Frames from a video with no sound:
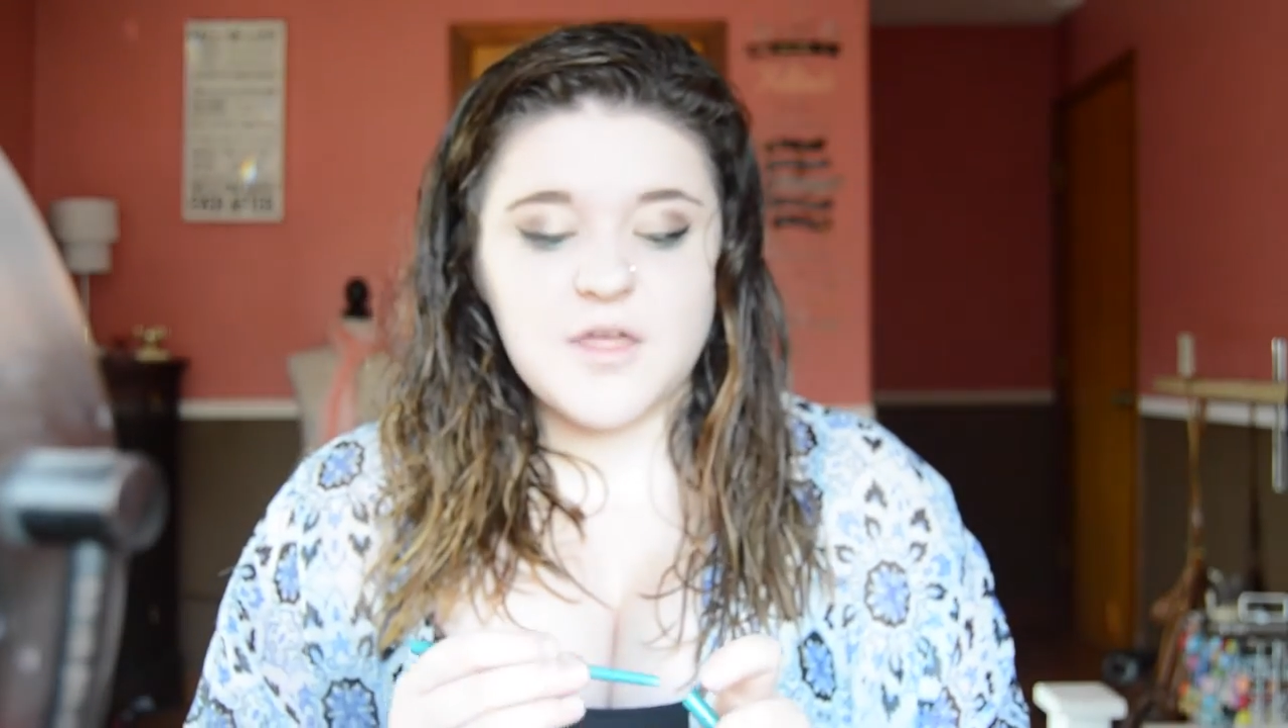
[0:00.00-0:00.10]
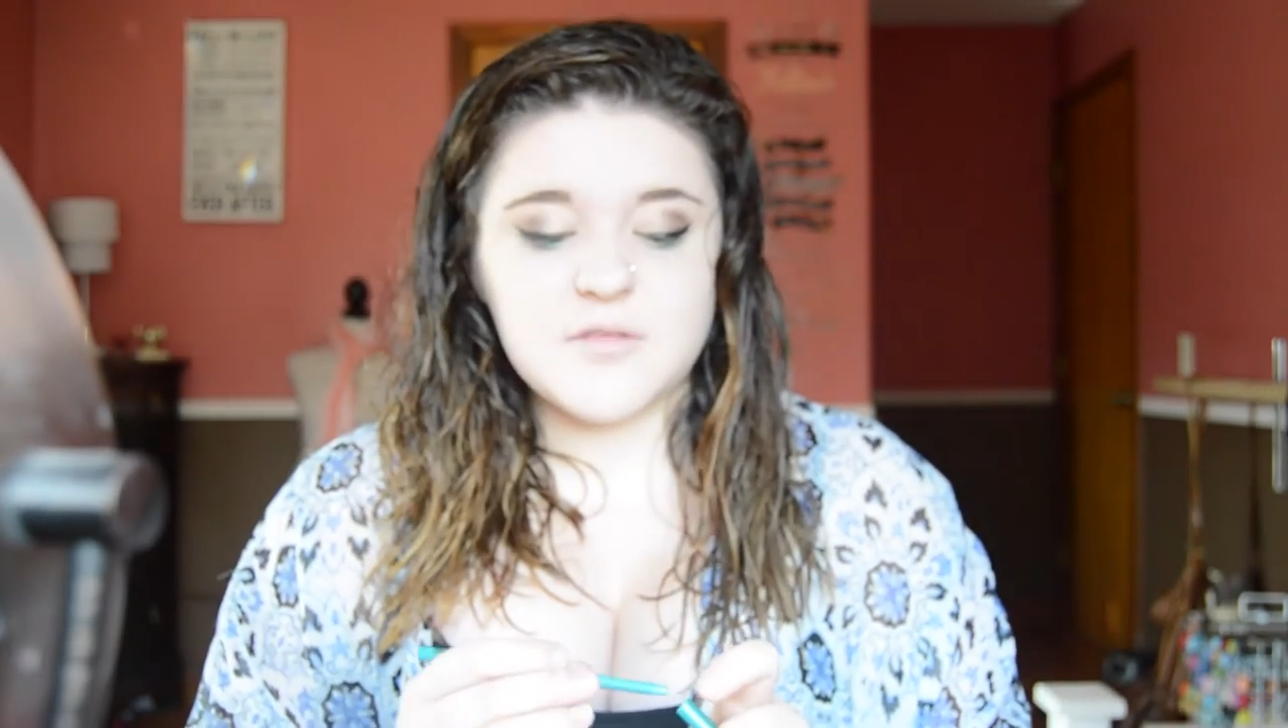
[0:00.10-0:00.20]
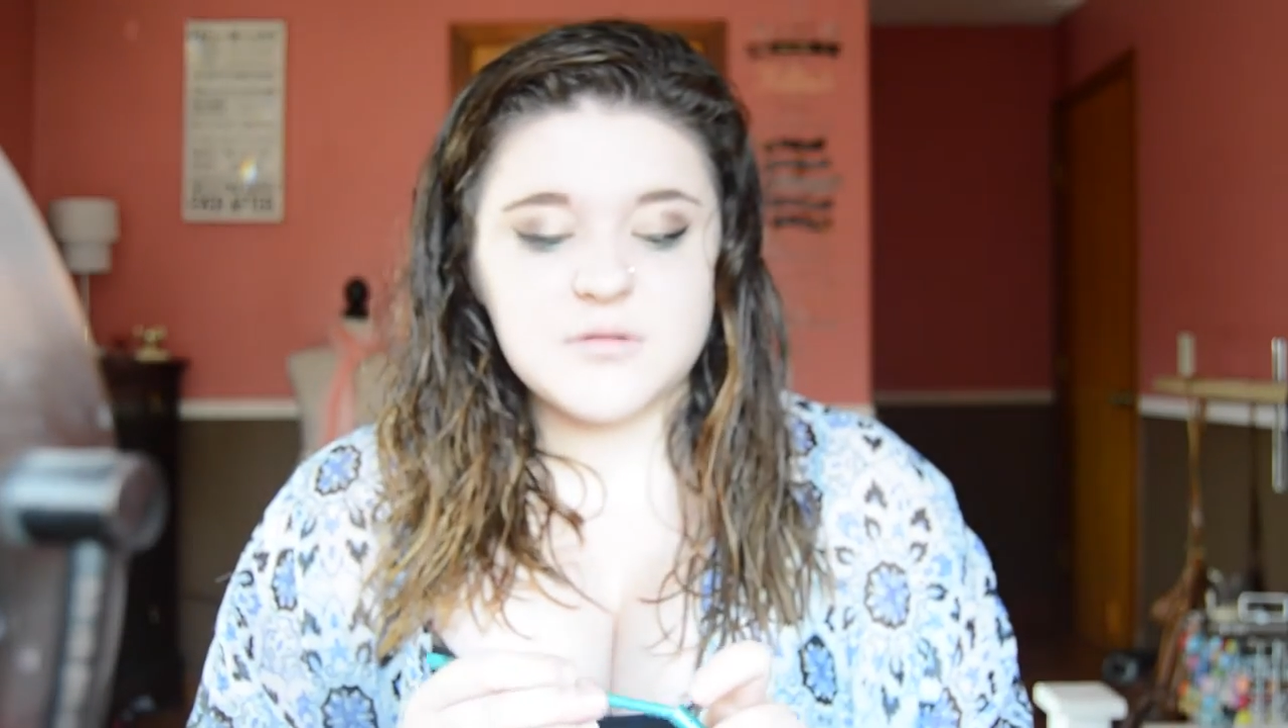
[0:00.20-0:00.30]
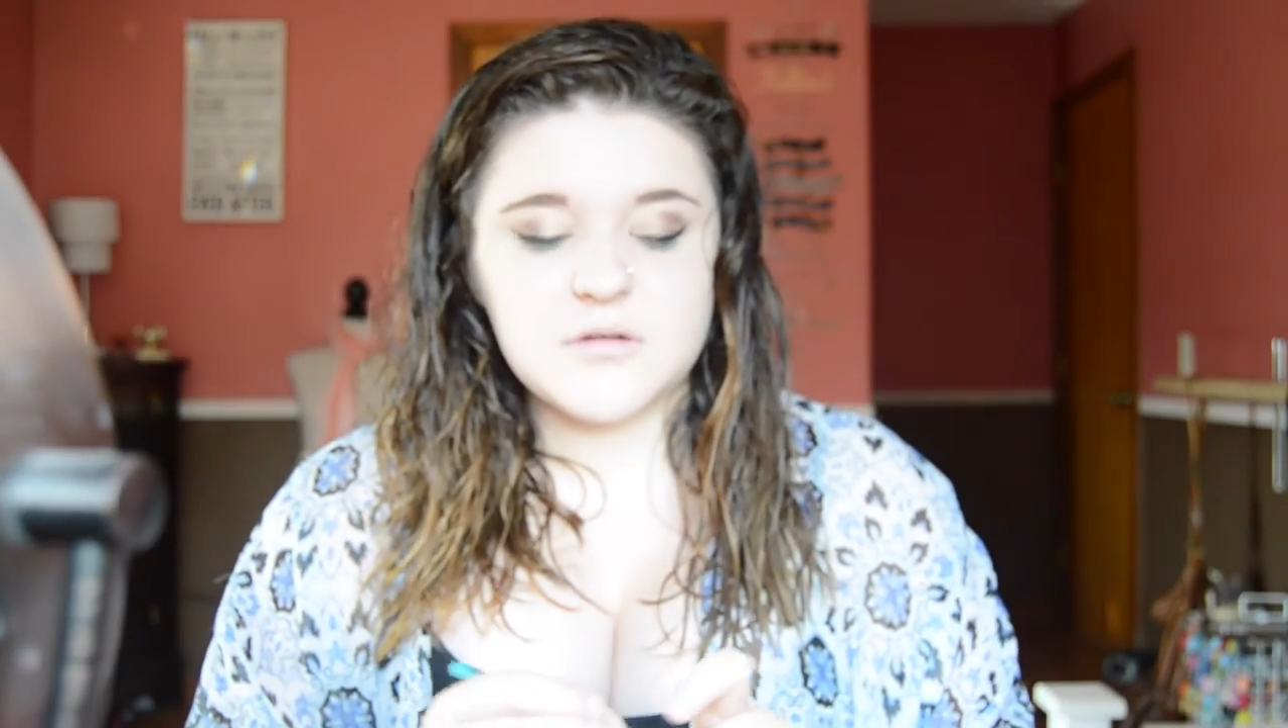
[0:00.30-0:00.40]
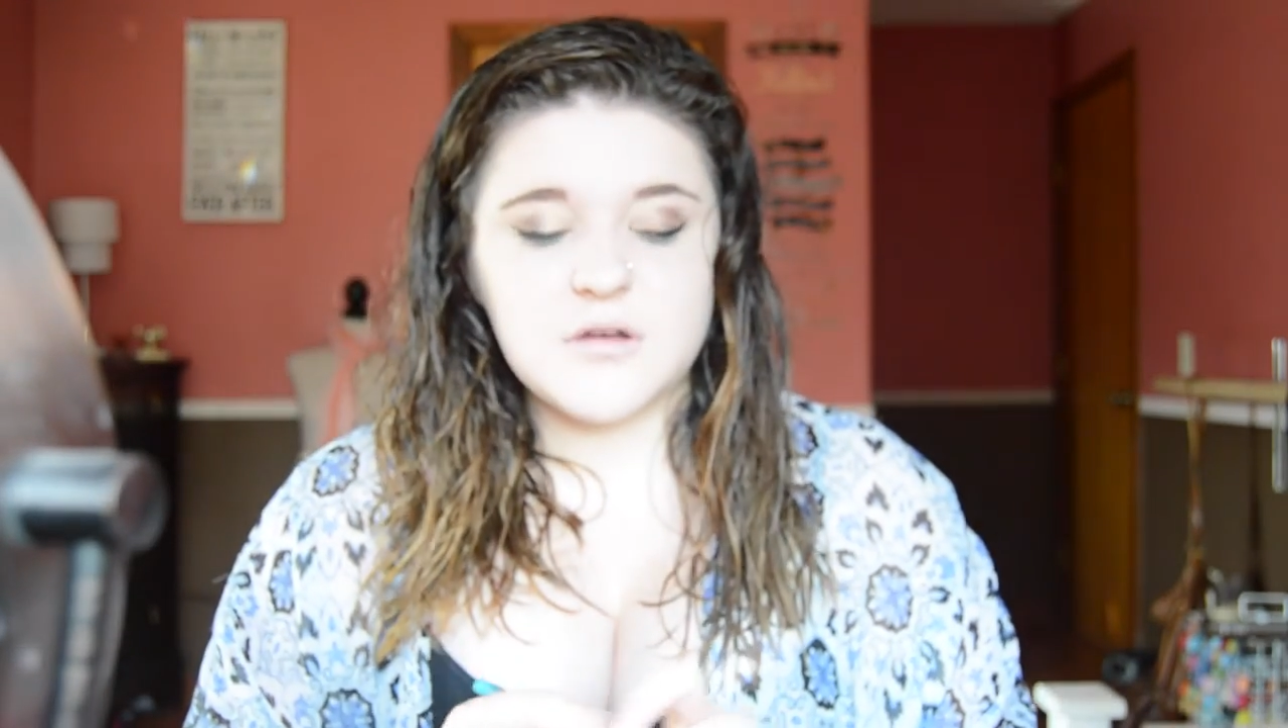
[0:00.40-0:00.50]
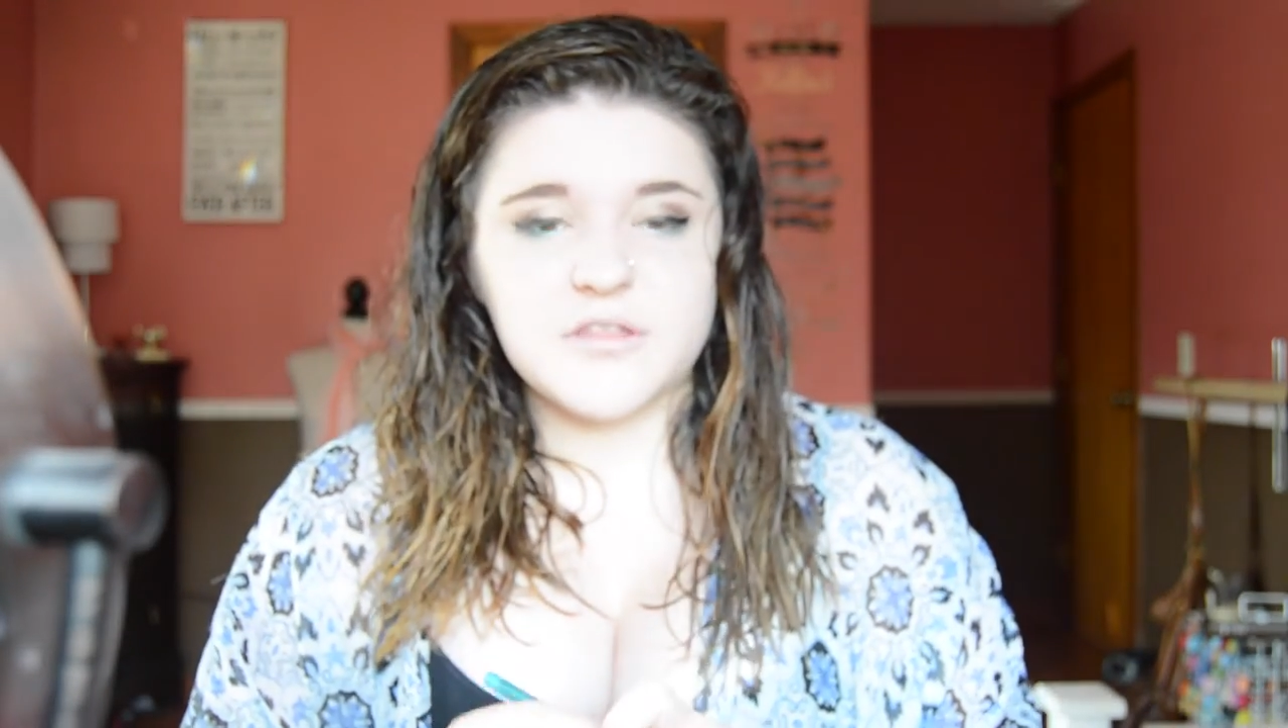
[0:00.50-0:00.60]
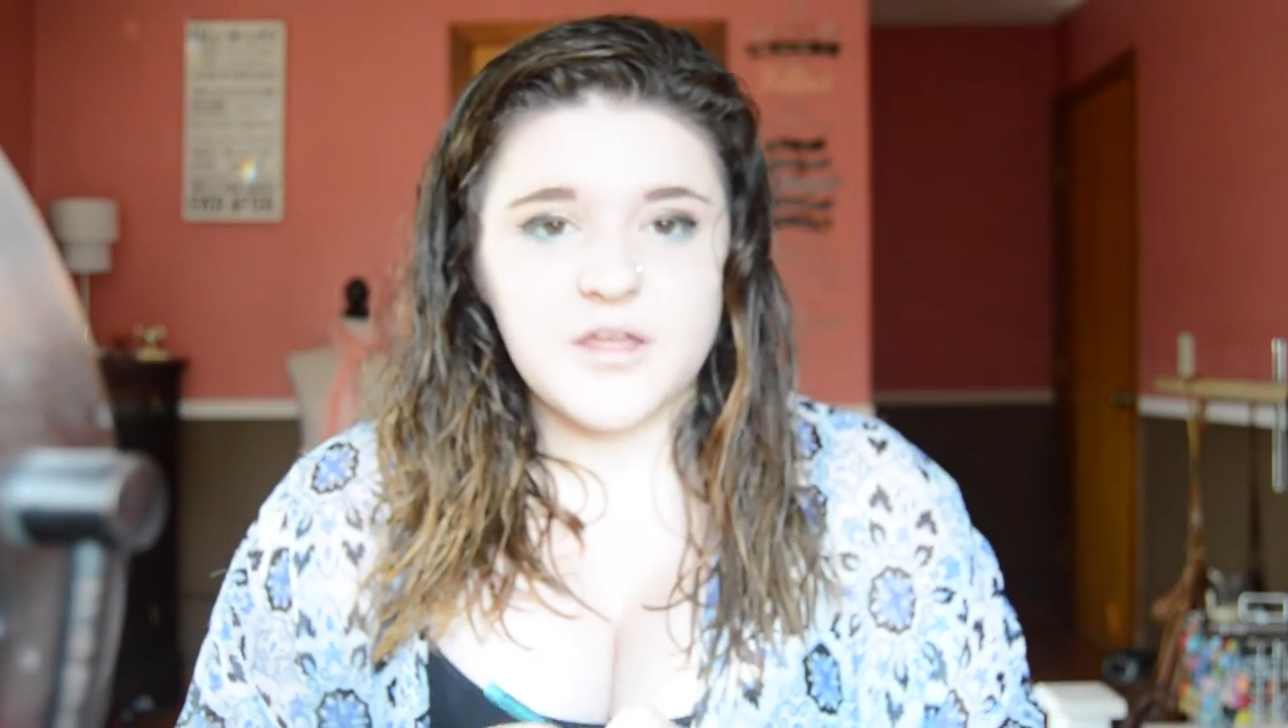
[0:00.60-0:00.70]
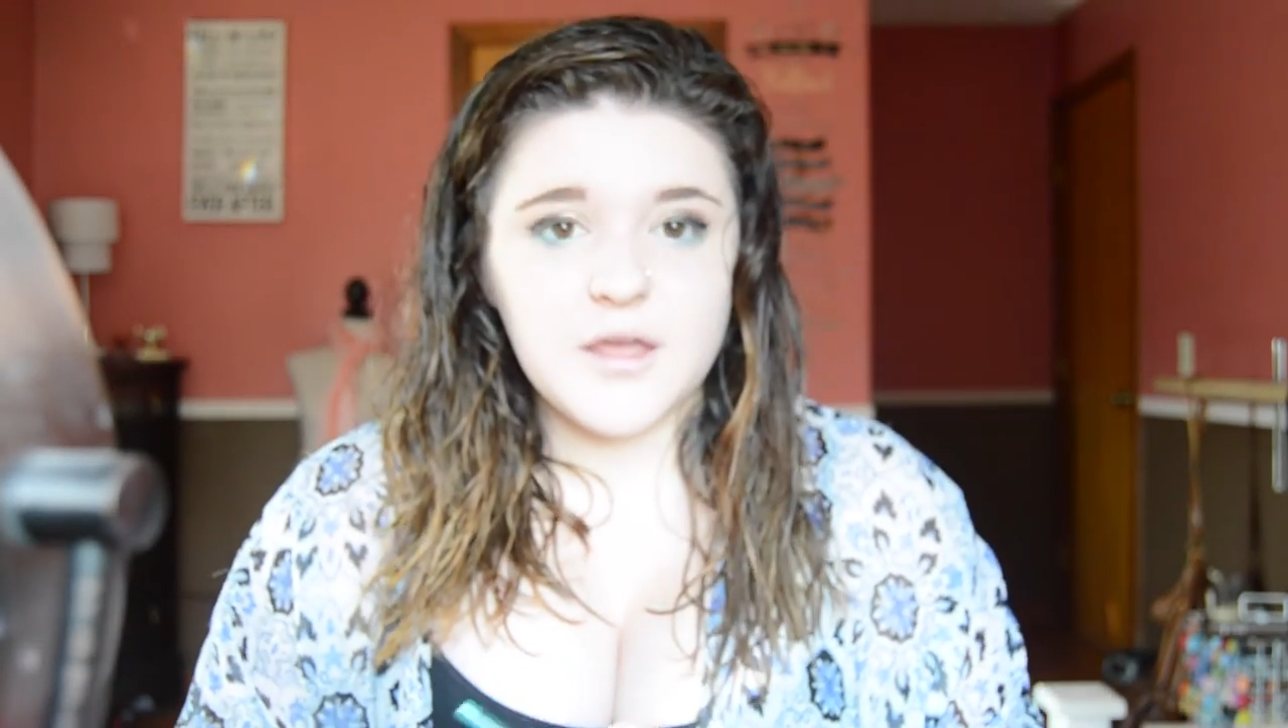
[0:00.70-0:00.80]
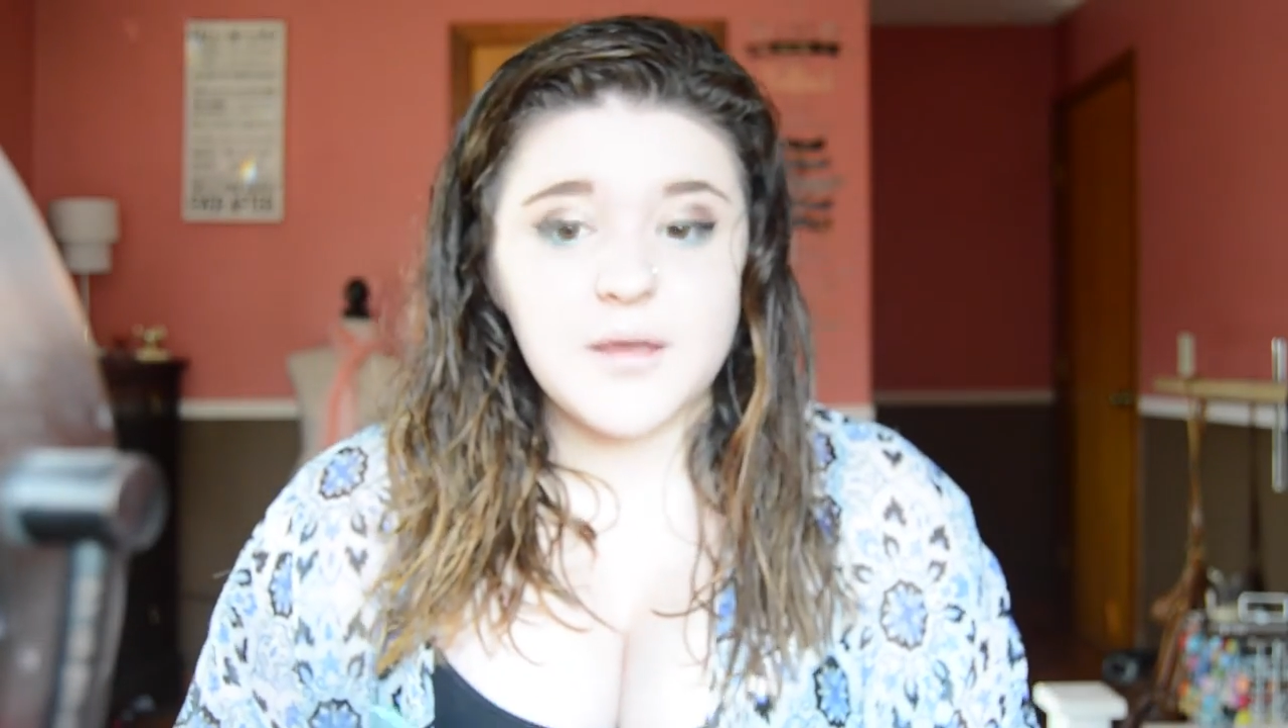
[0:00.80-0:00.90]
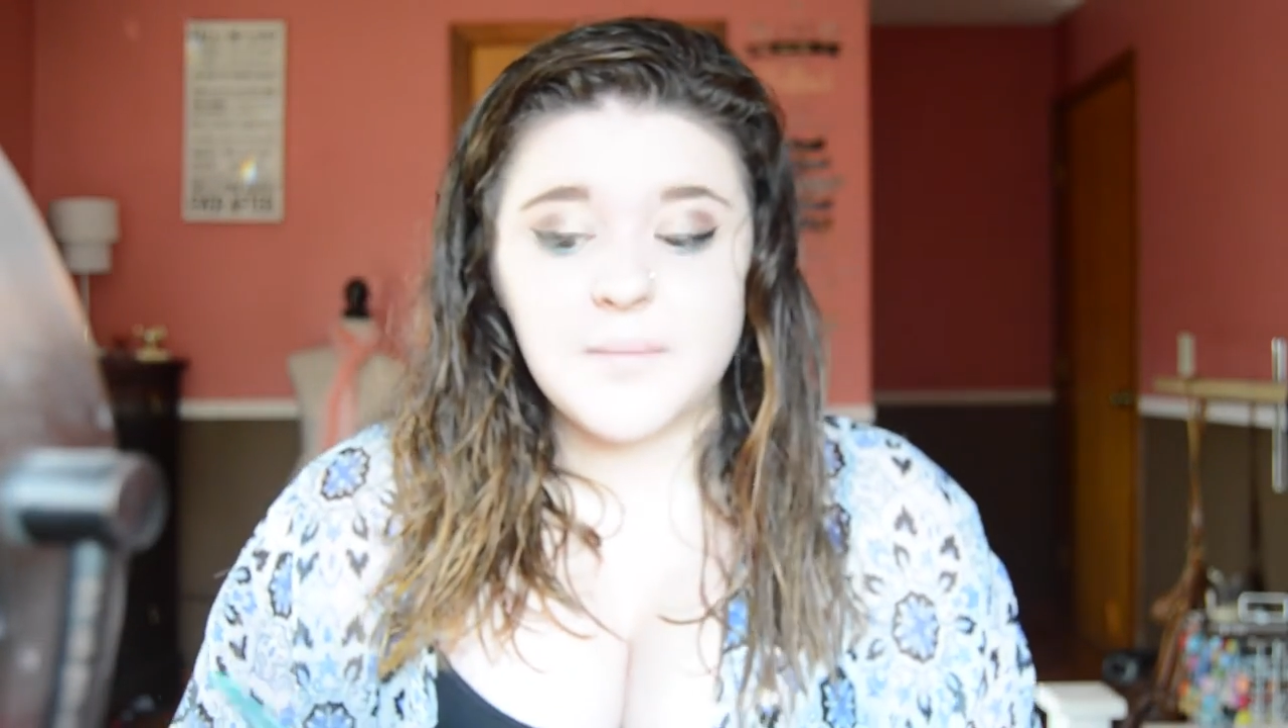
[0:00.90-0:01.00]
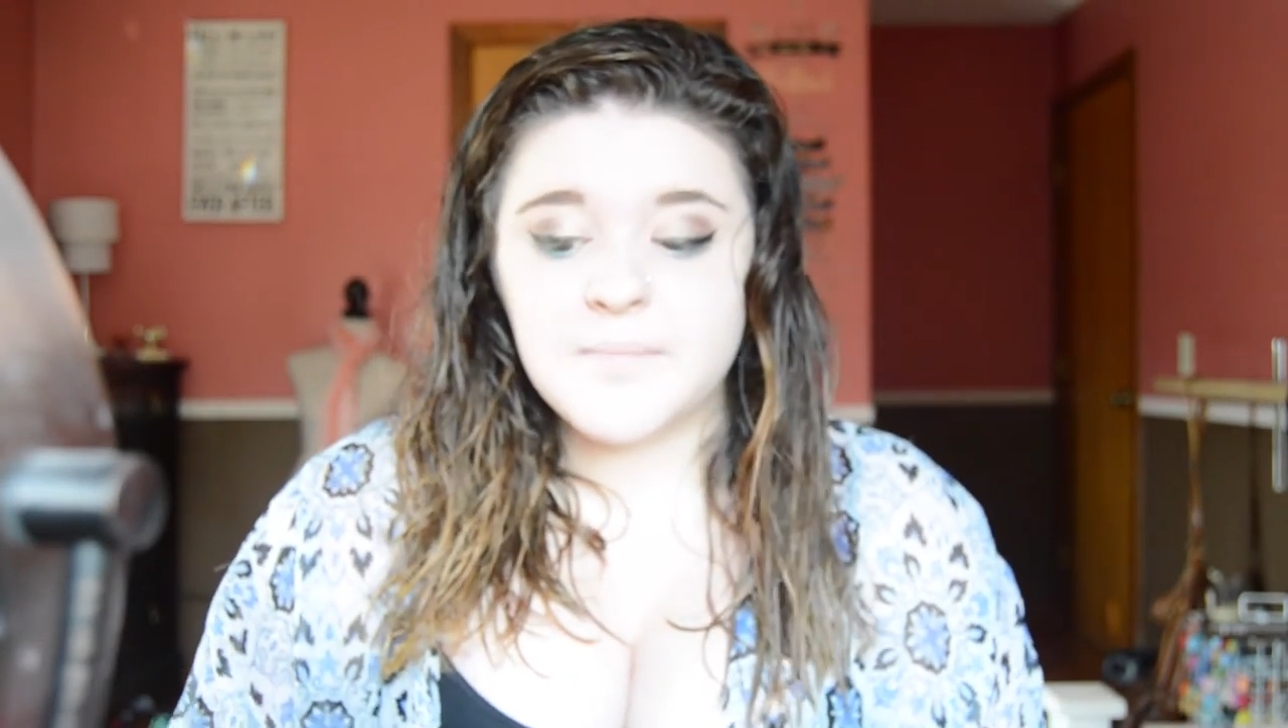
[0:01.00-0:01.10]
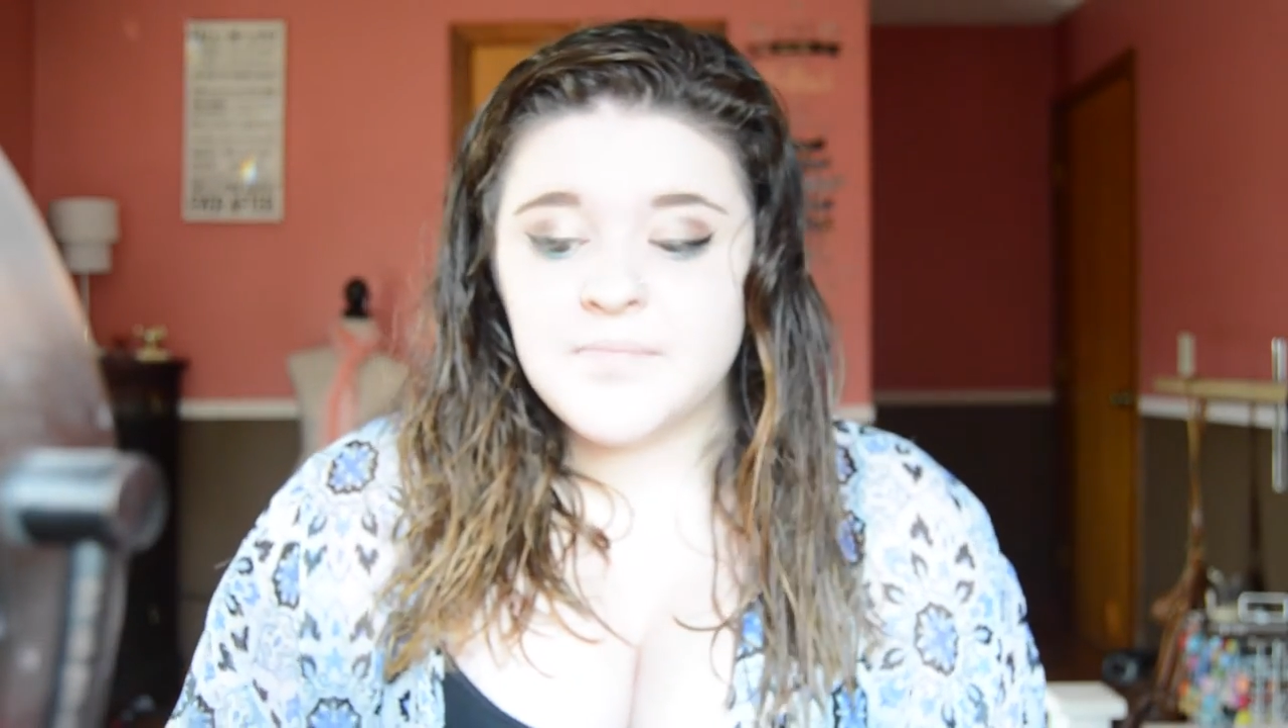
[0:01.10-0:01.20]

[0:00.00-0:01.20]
that's what it looks like.